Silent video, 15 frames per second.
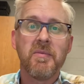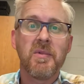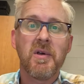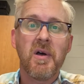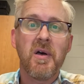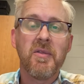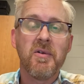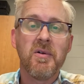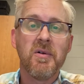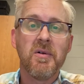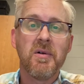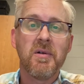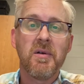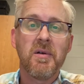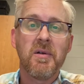
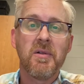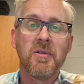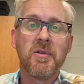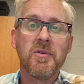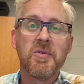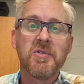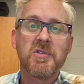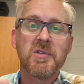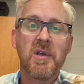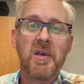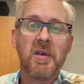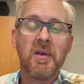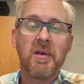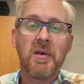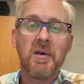other loose
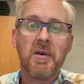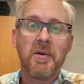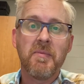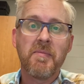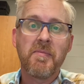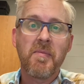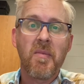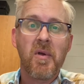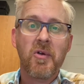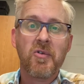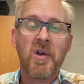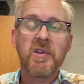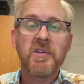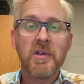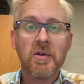
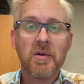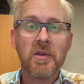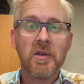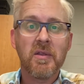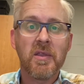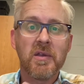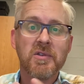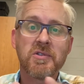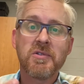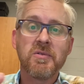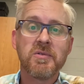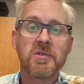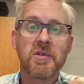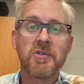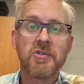criteria that students
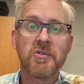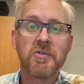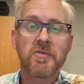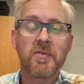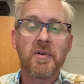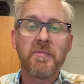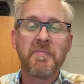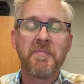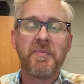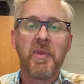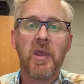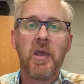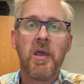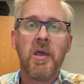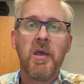can choose from.
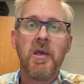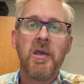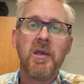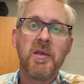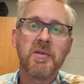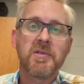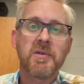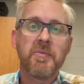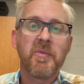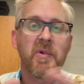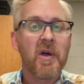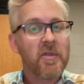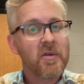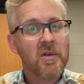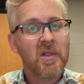In some of my
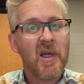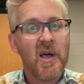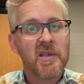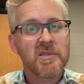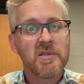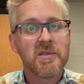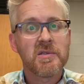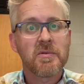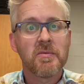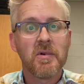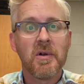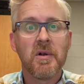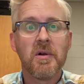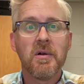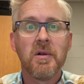other classes
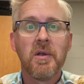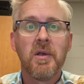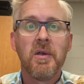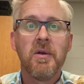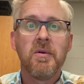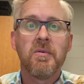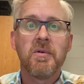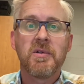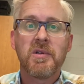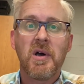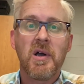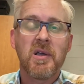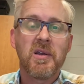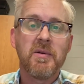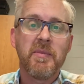where we're
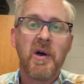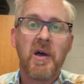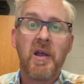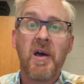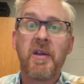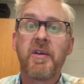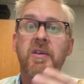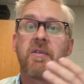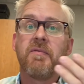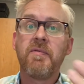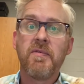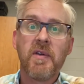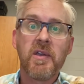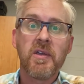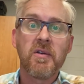talking about how to
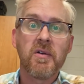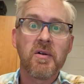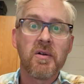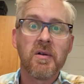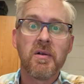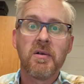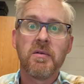configure